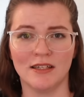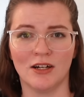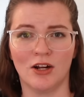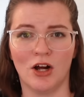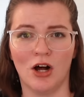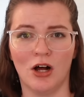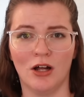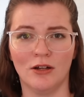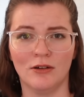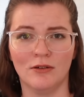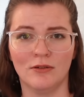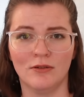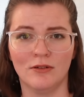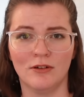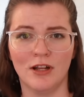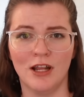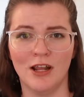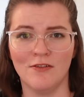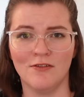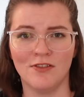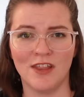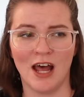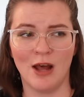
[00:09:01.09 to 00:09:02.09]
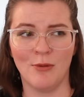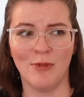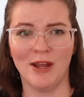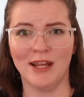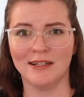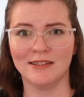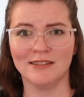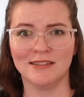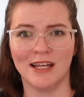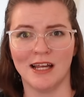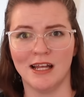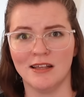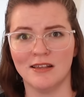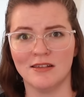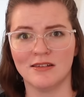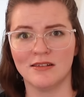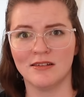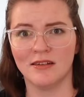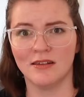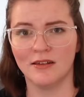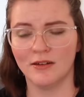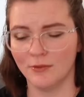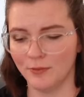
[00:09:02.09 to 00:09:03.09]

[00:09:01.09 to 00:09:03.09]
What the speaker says: it on, if that makes sense.